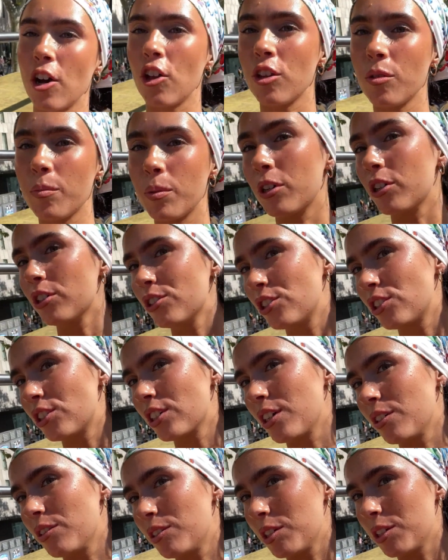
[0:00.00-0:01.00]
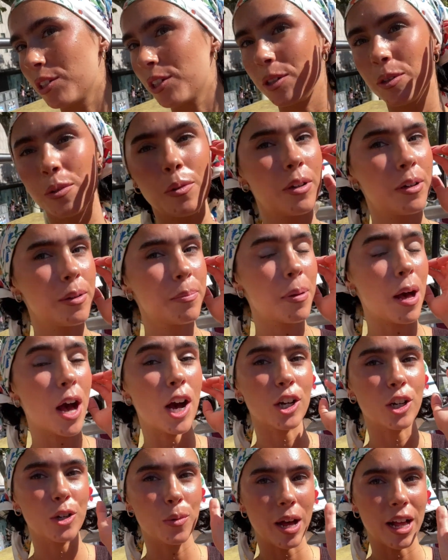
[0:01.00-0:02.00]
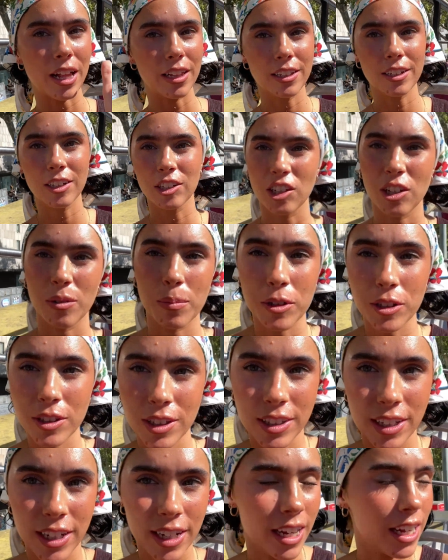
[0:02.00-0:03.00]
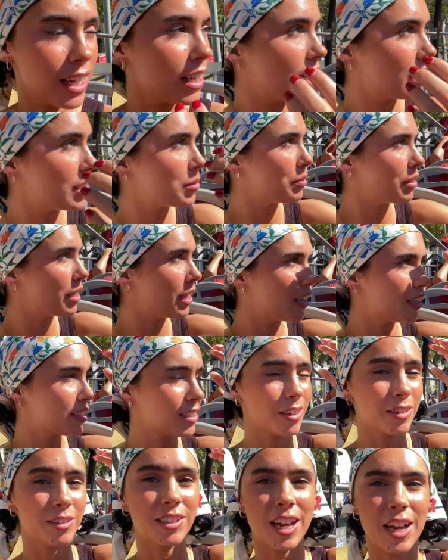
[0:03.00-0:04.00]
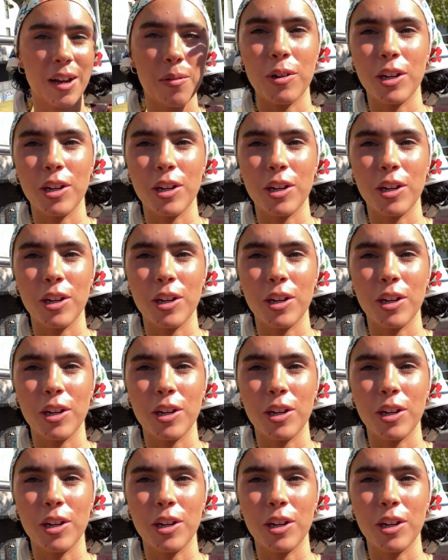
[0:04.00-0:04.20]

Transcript: the bus to go to Parkwell because I booked a ticket last minute, so I was like, I want